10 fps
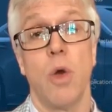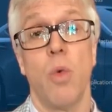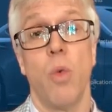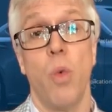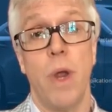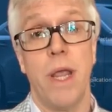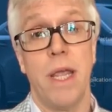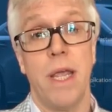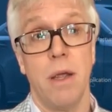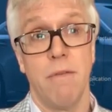
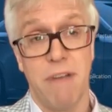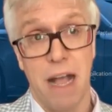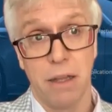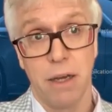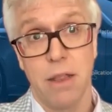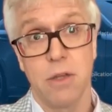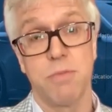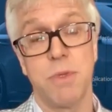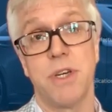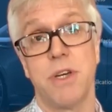We validate
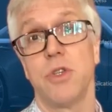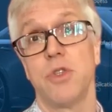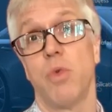those materials.